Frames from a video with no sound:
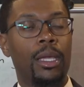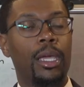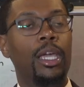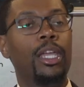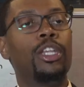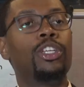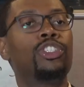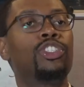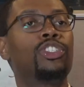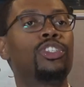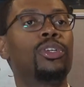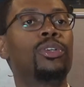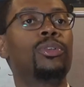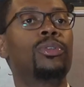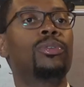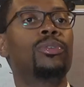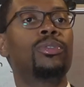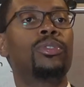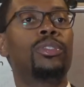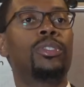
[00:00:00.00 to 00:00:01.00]
And it
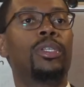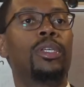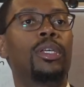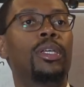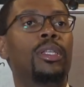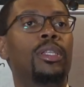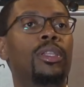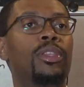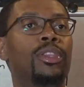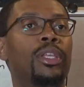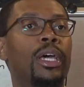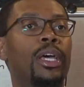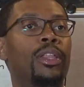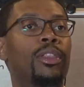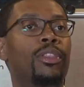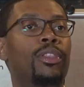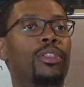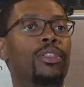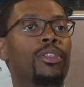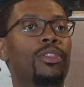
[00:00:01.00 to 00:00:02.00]
shows
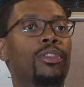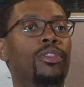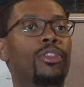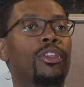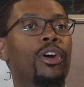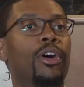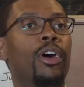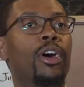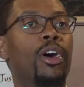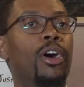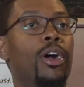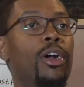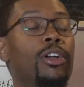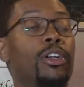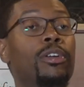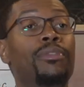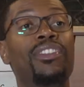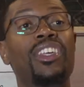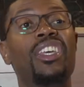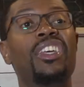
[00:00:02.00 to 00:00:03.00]
that the heart
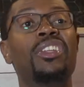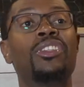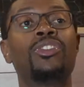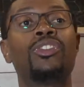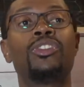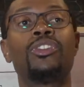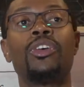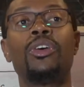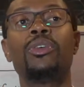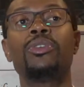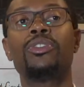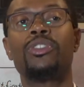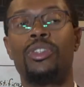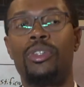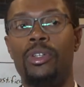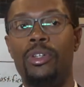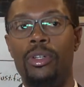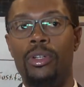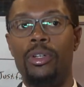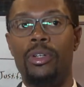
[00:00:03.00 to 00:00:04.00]
of the
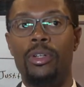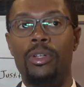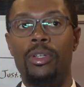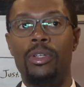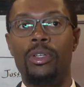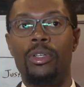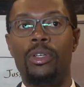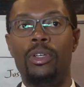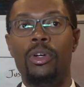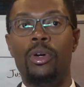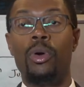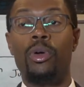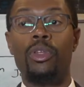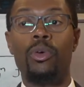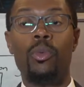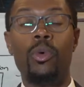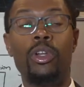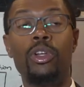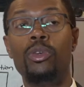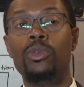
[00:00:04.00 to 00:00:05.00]
insulter, or the
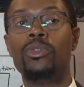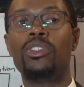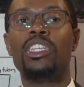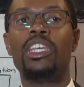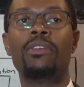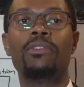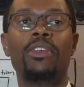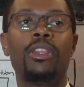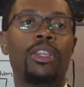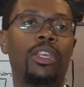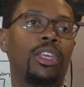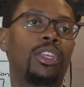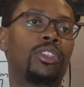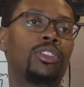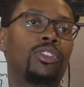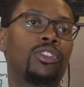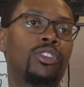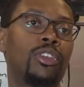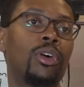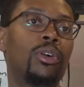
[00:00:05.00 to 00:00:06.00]
one who's giving the
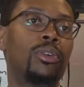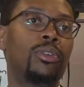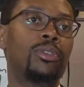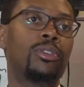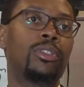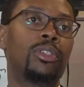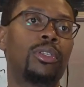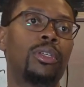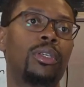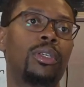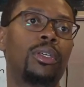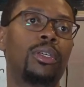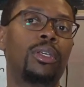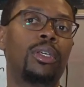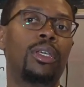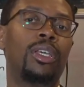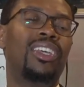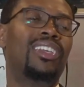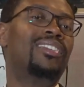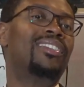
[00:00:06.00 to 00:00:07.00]
insult,
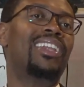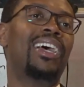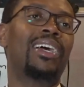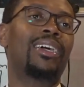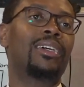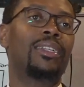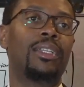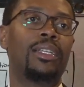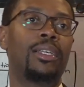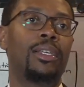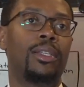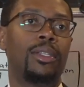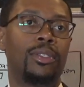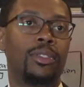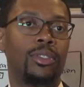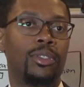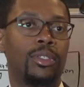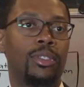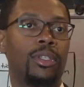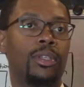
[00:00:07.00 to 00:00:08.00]
is not
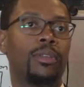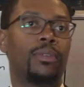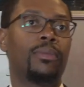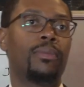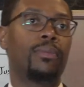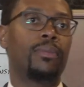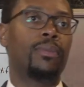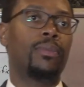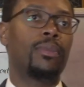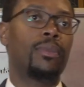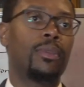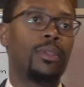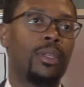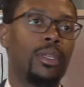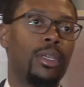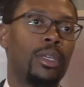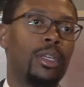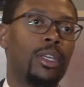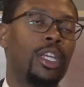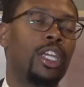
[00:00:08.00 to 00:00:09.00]
cleansed.
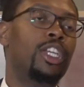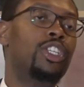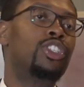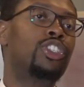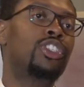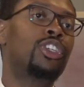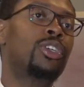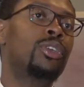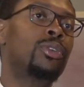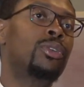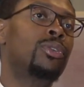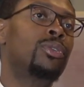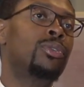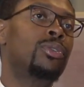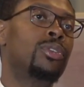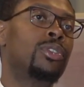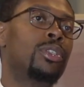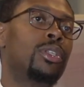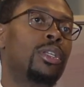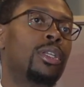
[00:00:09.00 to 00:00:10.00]
It
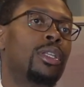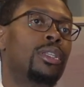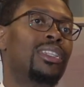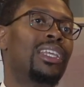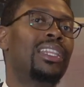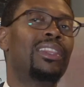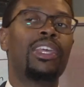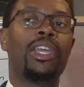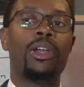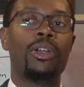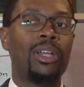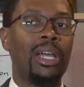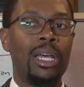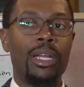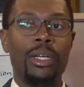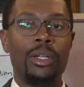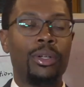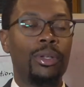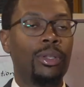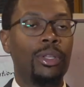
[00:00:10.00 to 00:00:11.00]
shows that they are
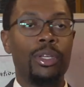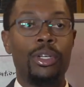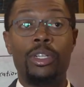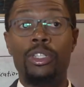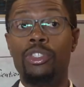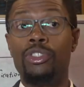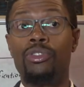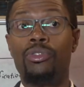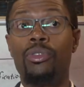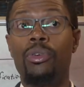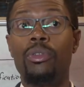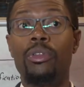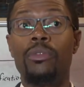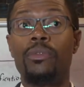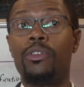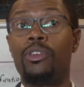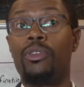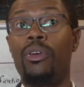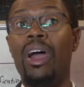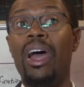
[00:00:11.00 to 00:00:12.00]
not under the control
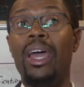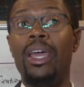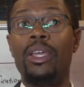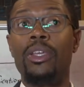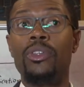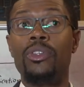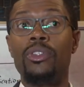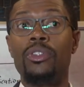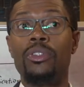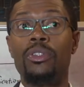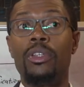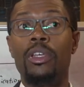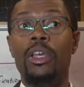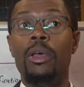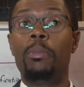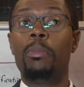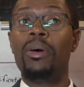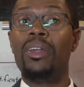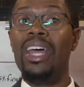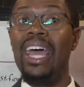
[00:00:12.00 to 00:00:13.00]
of Christ,
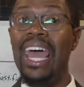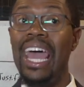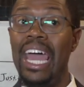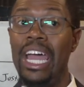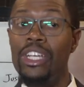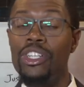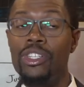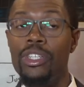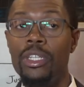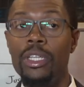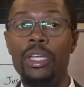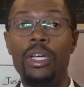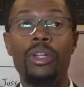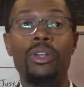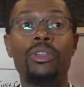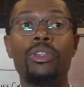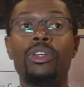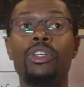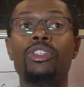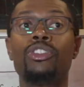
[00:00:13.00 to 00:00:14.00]
but actually
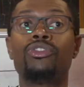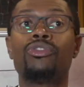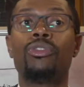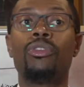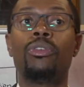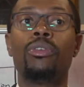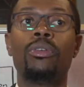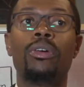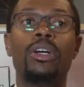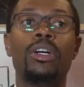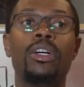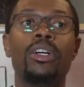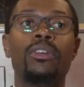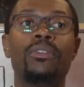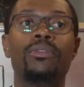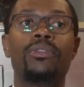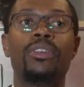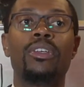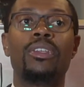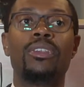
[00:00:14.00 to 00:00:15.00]
under the control
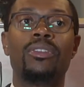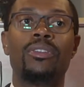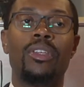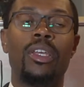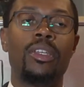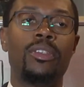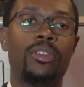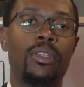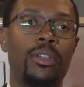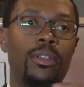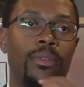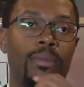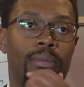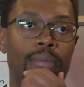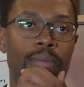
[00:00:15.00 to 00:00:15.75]
of Satan.